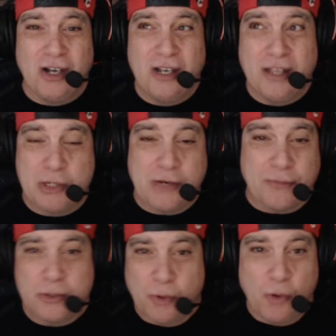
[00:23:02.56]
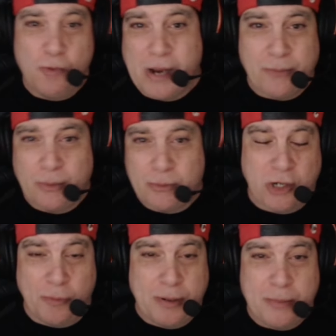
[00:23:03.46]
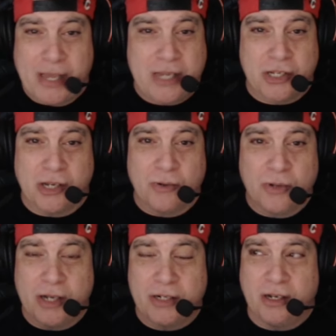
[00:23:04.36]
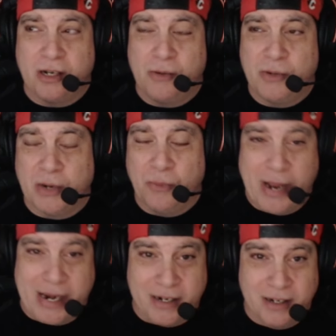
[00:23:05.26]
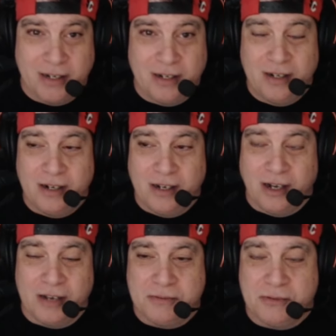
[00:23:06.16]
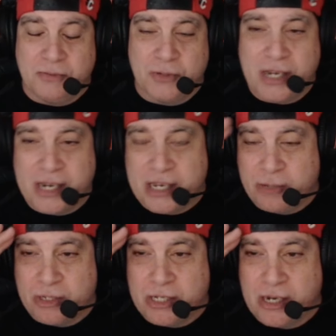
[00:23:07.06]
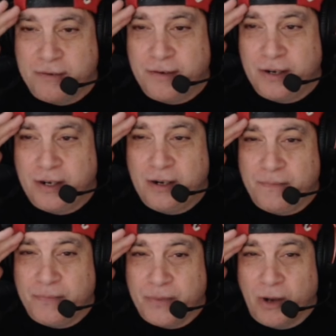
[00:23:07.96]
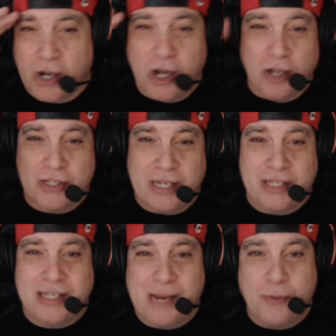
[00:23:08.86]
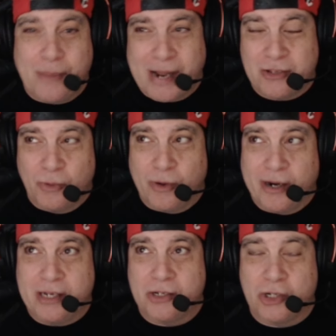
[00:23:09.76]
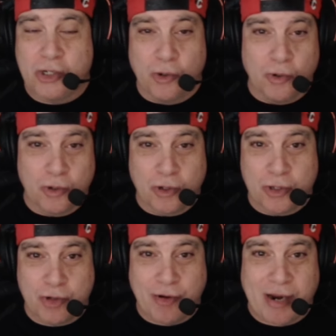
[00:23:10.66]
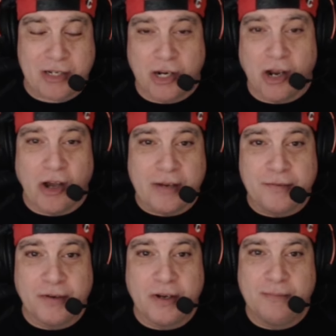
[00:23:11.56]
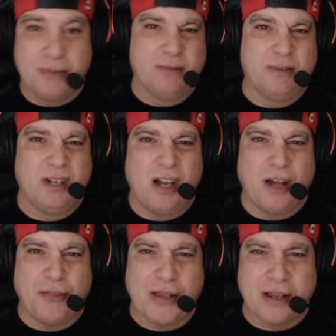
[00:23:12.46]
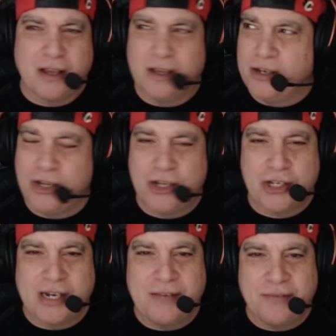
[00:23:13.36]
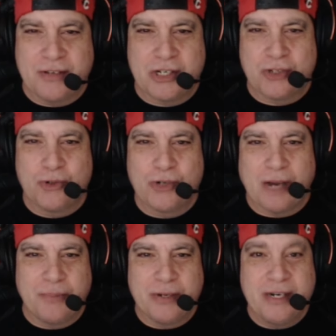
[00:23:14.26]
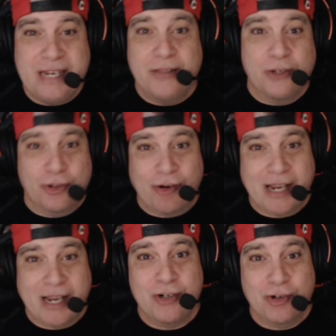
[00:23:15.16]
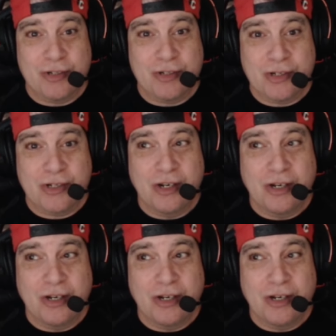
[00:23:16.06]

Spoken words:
There was everyone. There's a lot of people there still. And when I went, I was thinking to myself, I can't take the table back to where it's stored because the track's live. But I think you can just leave it stood up near the track entrance,